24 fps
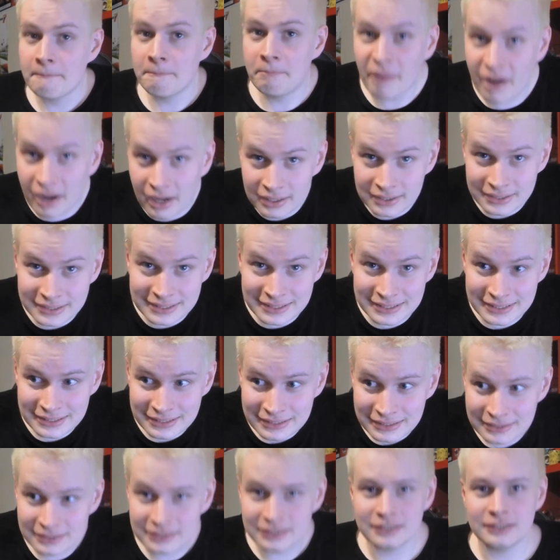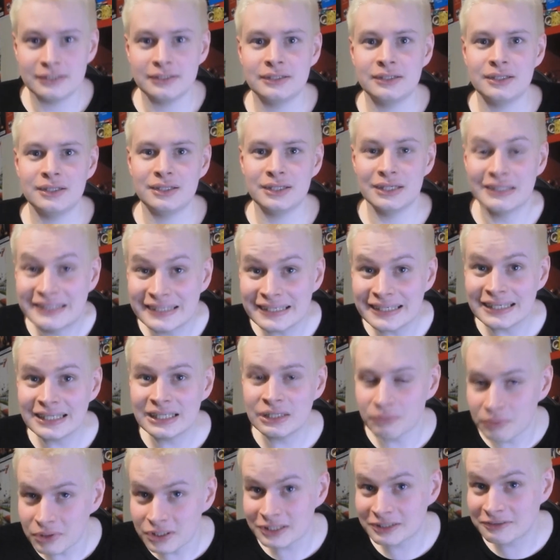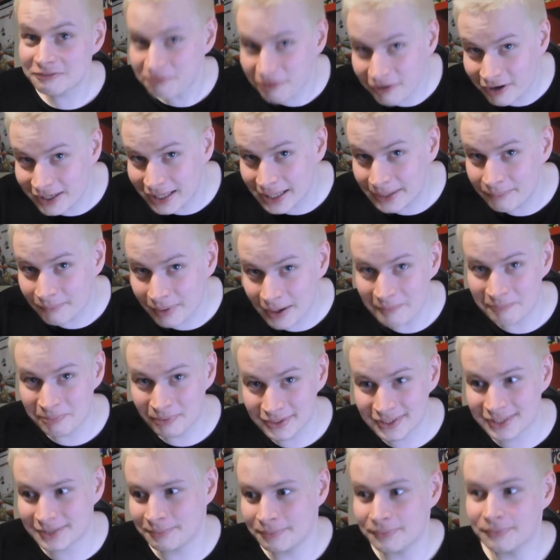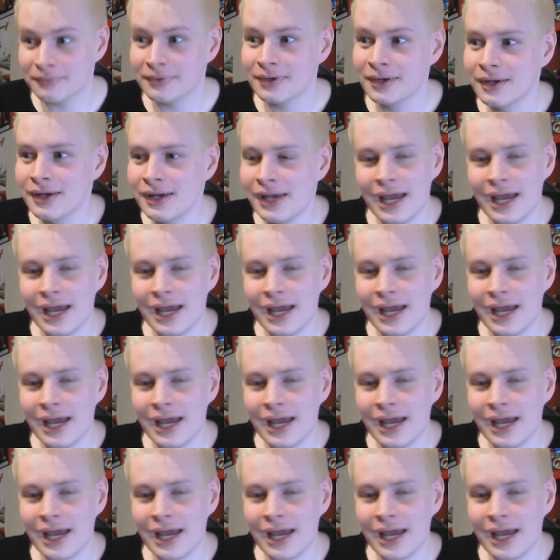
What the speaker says: But you did it in the worst fucking way possible.